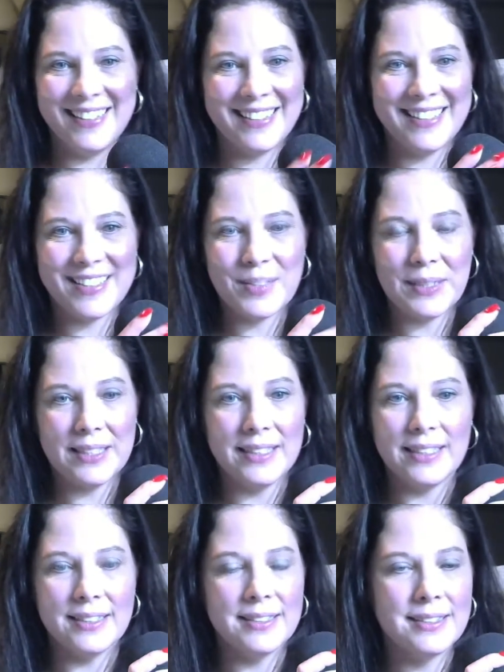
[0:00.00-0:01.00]
it is what it
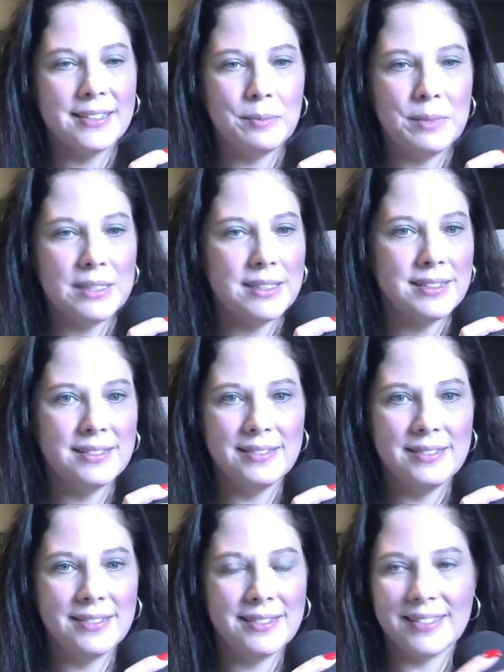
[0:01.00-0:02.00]
is. I'm just,
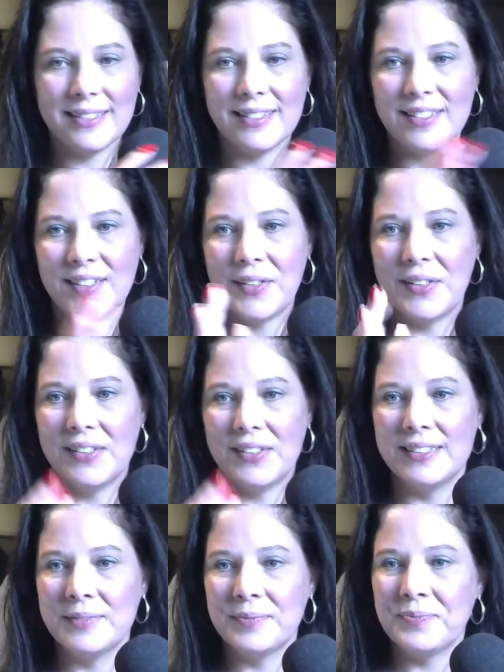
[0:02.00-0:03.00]
oh.
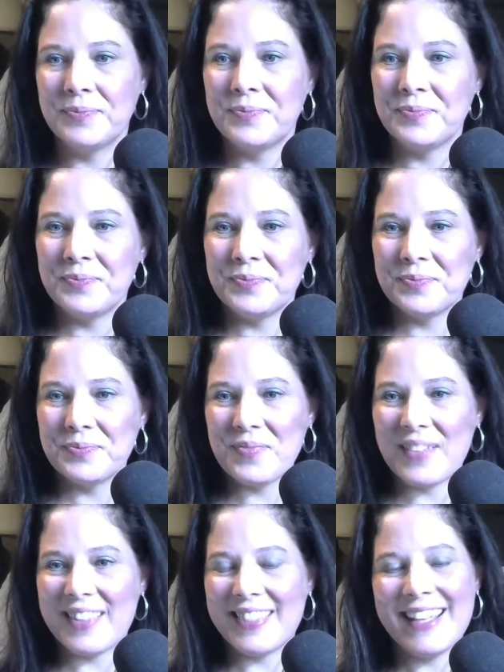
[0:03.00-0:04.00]

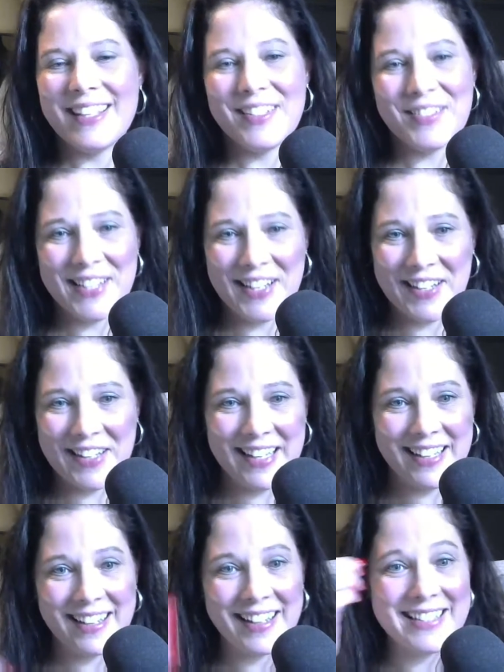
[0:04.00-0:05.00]
Thank you,
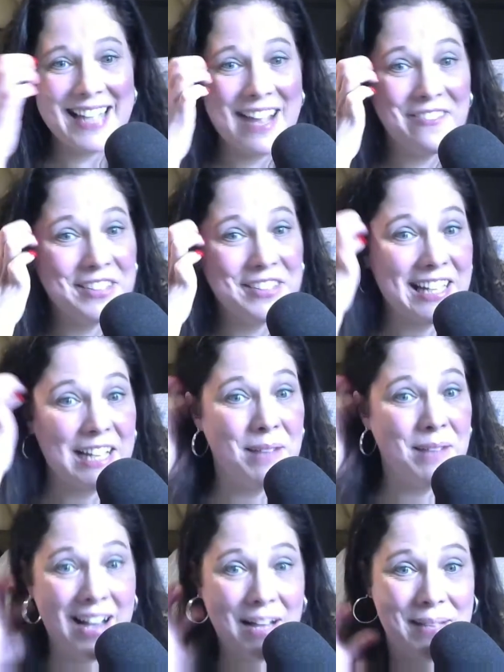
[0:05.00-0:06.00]
Terry, because I feel like I'm a
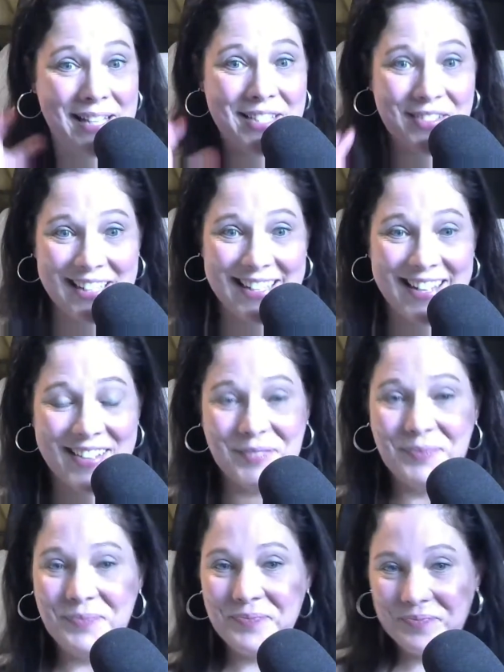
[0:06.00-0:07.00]
hot mess right now.
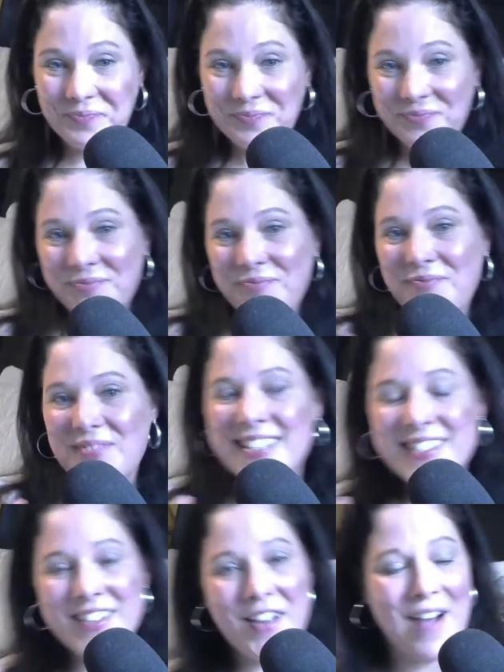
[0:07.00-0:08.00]

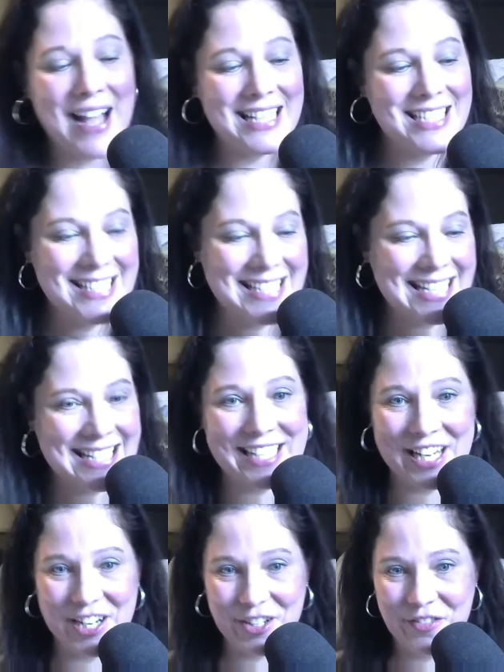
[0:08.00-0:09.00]
So I just did an
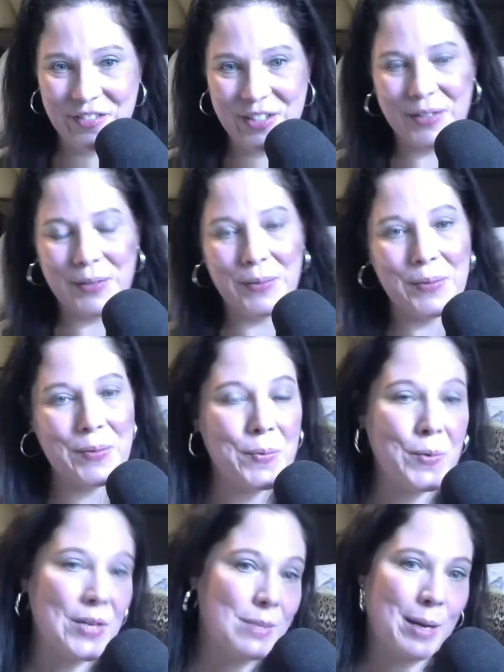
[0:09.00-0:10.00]
interview
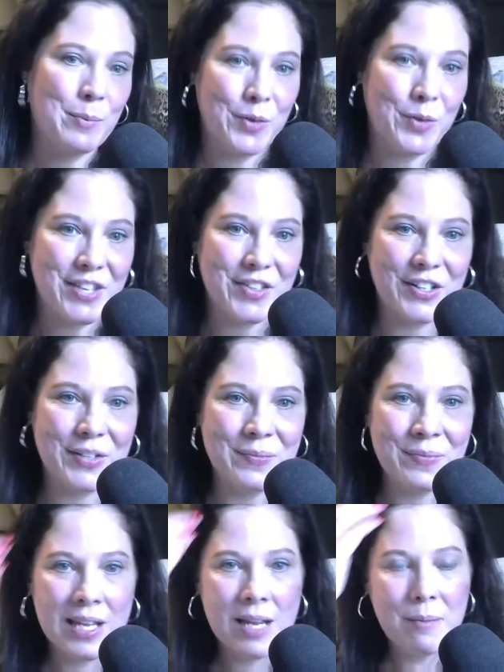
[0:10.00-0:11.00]
with my brother.
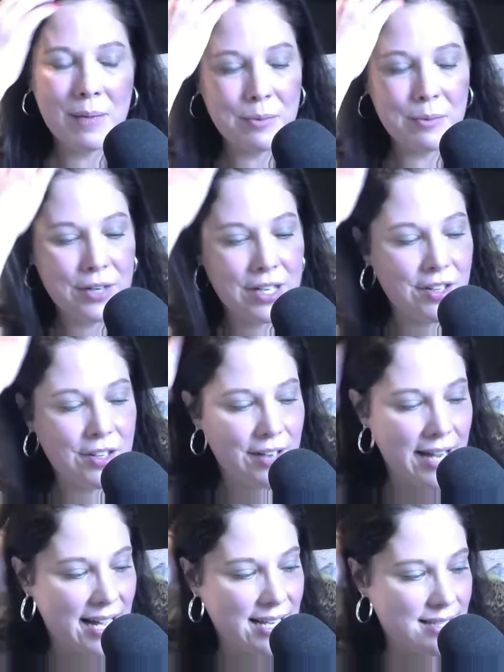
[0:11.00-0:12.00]
My brother
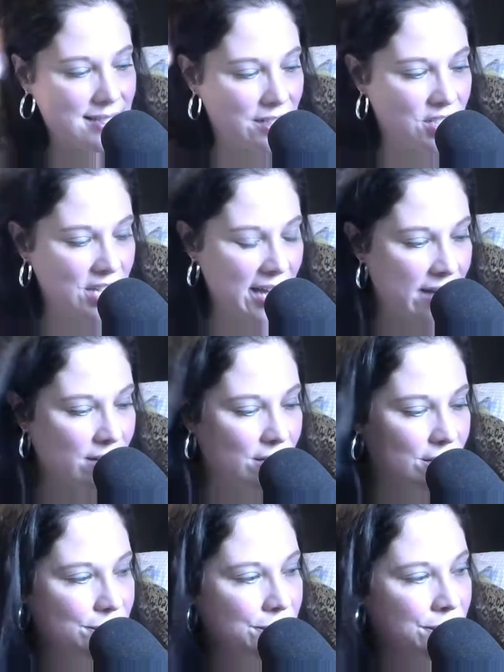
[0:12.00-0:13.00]
has a
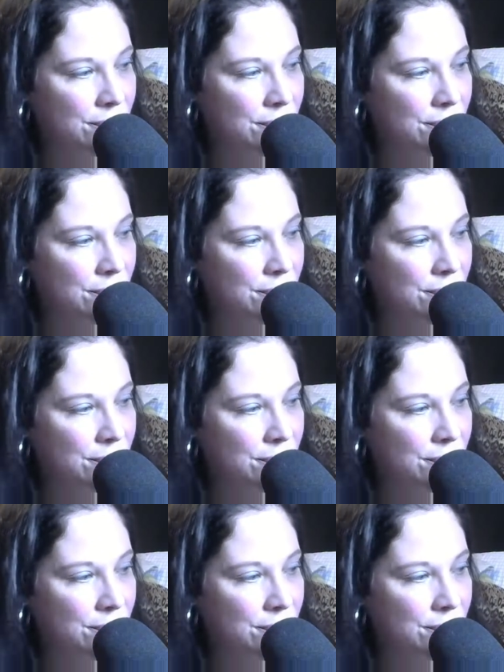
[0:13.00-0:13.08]
channel,